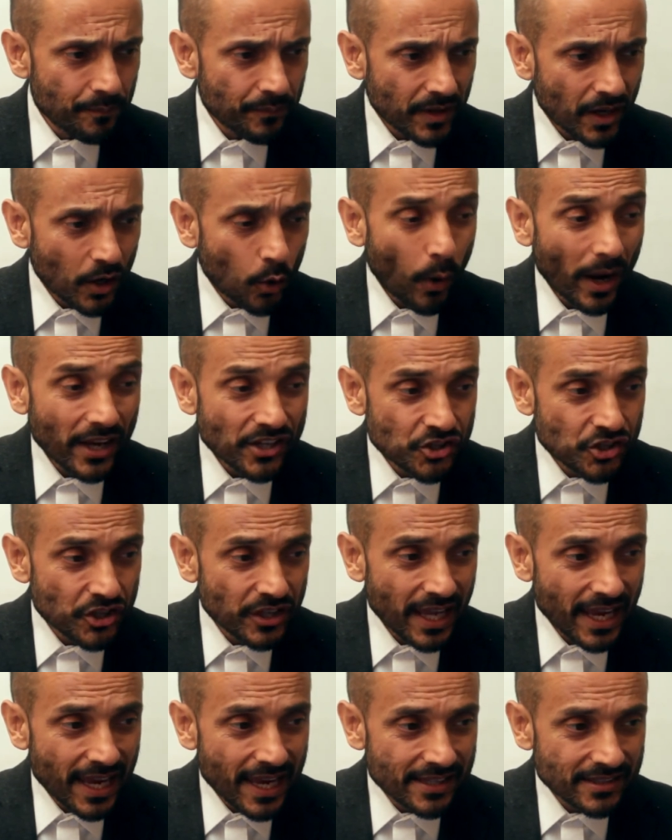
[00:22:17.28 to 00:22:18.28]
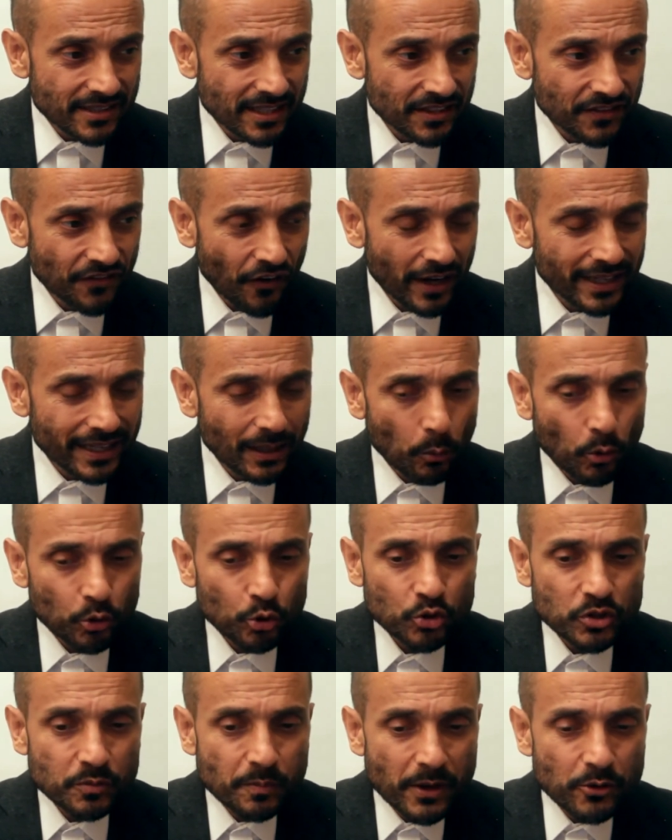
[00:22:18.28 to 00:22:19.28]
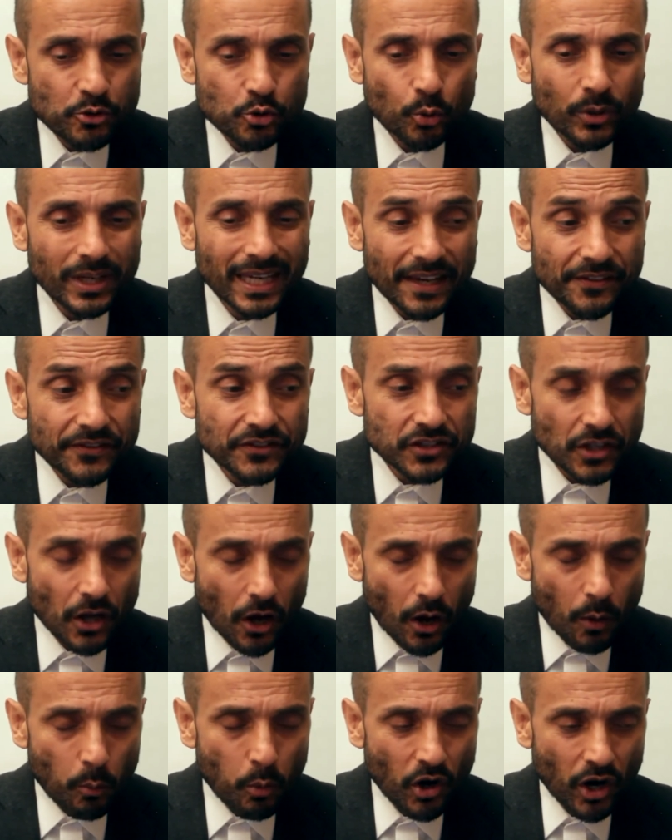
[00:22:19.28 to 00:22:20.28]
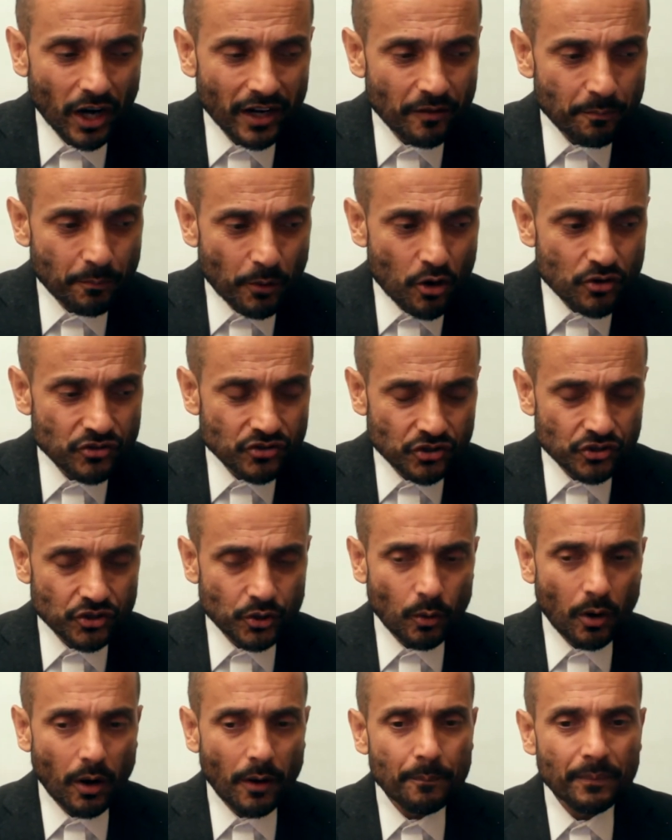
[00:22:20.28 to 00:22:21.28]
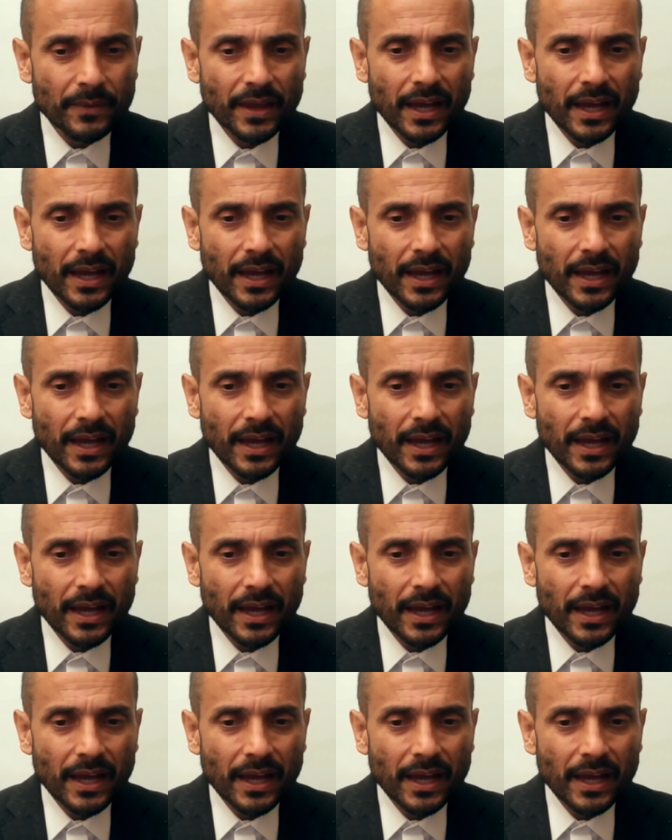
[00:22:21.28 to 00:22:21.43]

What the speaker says: questionnaires to find out what your spiritual gifts are, what kind of person you are,